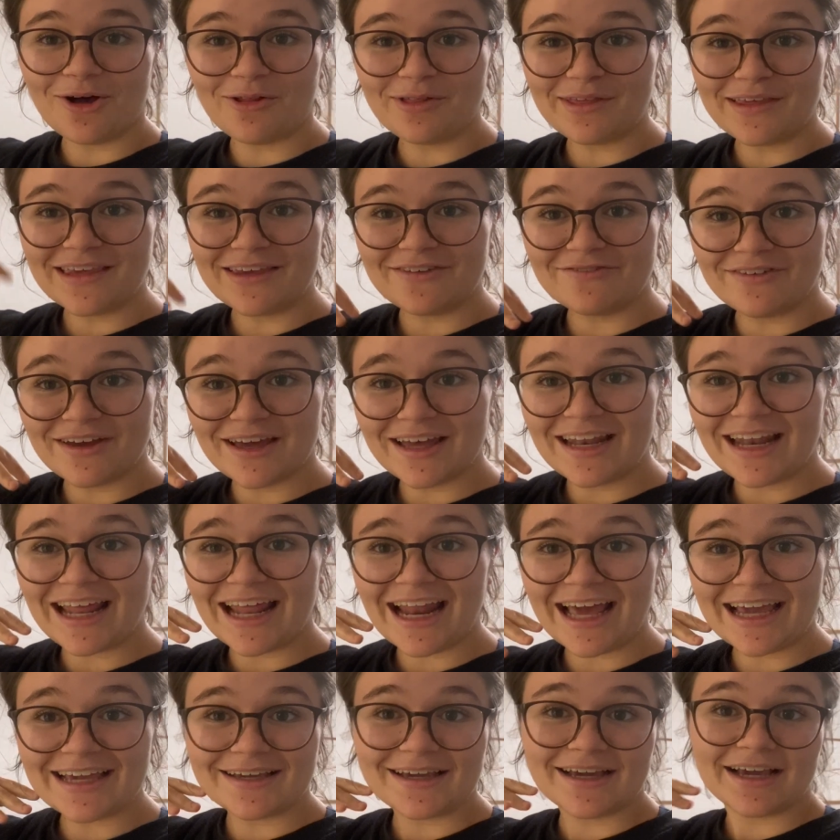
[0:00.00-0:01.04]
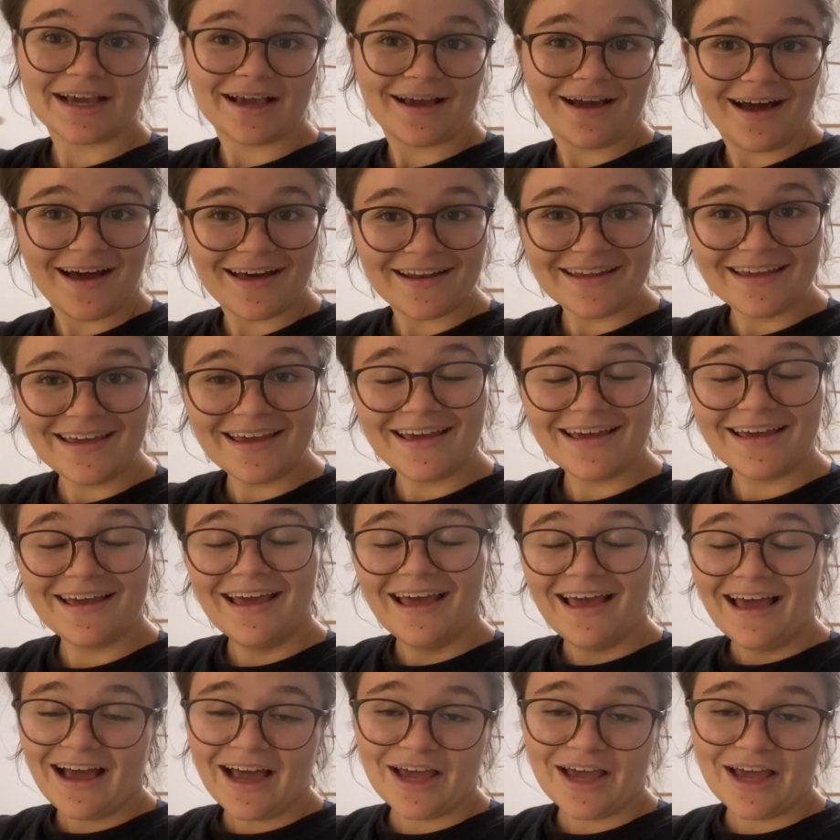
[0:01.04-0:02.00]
all even and I can cut it.